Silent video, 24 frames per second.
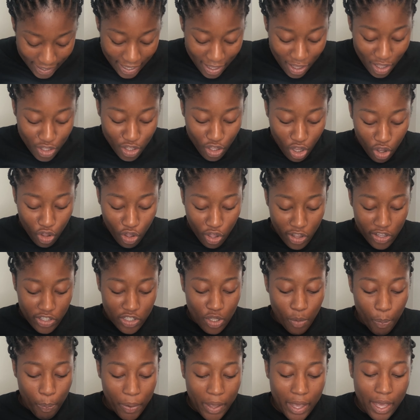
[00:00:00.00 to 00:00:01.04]
you're going to
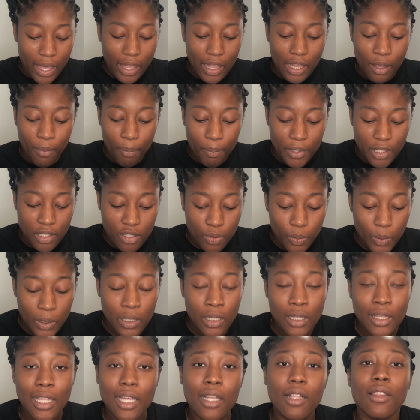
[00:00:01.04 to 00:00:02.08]
pay in between
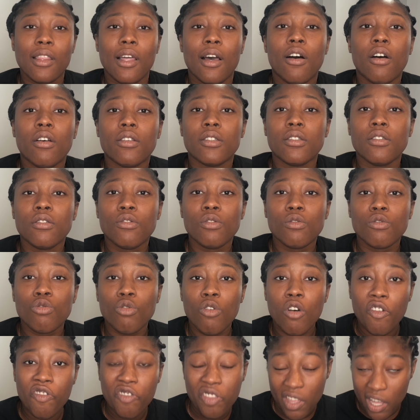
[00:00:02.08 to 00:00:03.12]
10,000 to
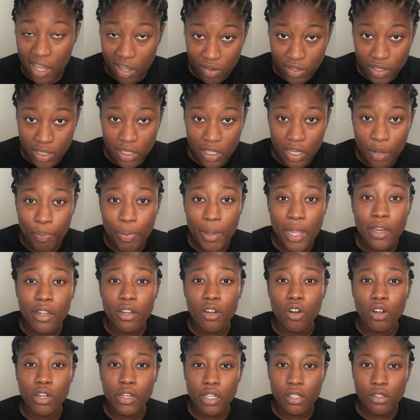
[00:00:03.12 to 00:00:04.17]
12,000 depending
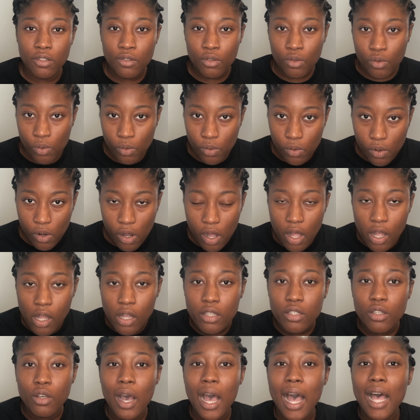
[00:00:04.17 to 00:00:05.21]
on the school.
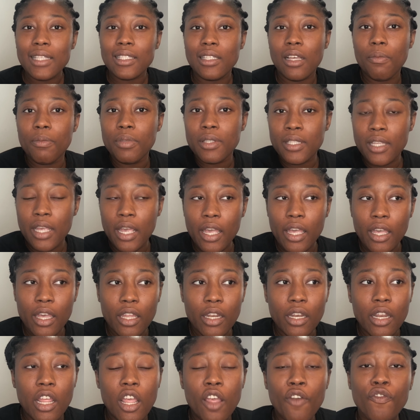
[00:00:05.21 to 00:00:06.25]
So as I'm saying,
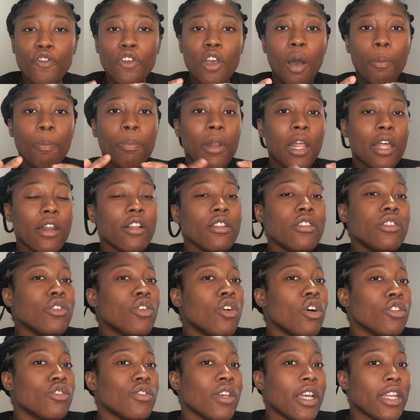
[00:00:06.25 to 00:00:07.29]
if you are planning to
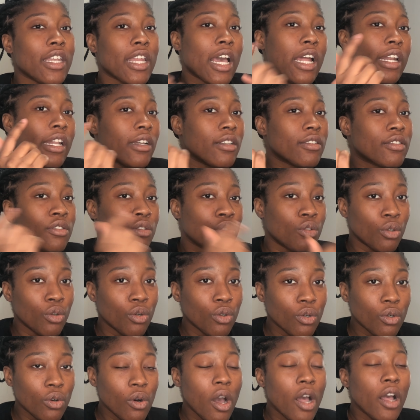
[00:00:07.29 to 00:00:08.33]
go to any other
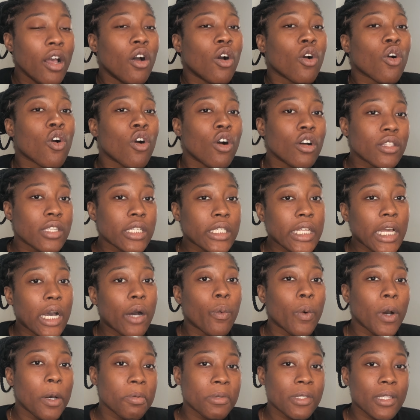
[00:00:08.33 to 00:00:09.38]
school, go to their
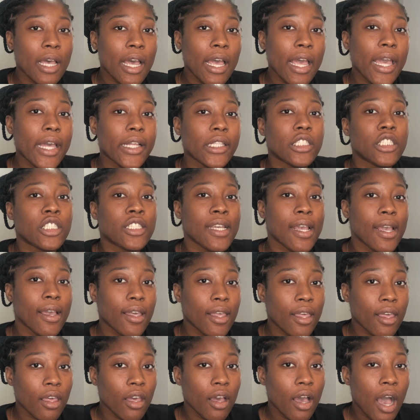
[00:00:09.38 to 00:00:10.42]
website and check
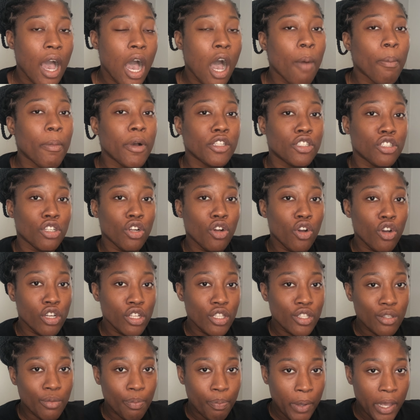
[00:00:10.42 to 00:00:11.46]
how much you're going
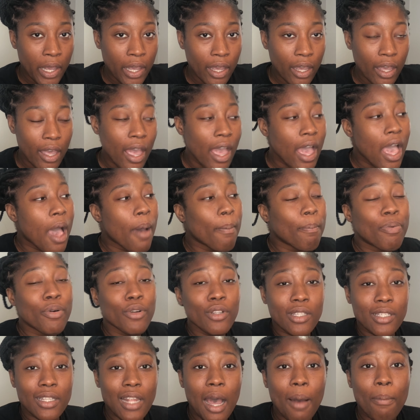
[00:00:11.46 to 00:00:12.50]
to pay and put
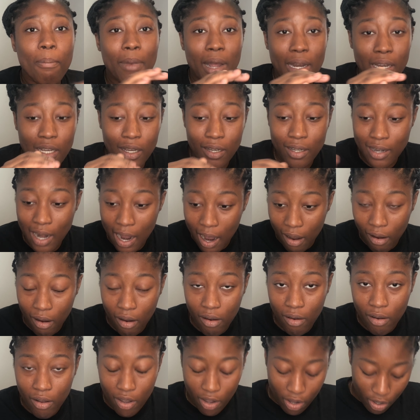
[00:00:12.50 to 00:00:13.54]
that money down.
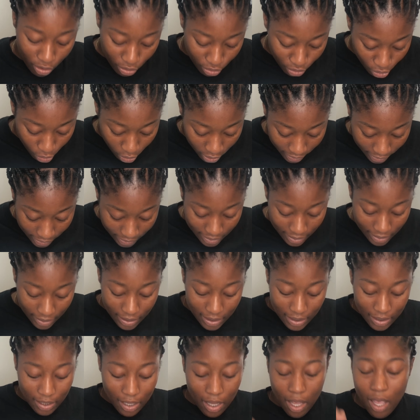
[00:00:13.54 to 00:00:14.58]
So this is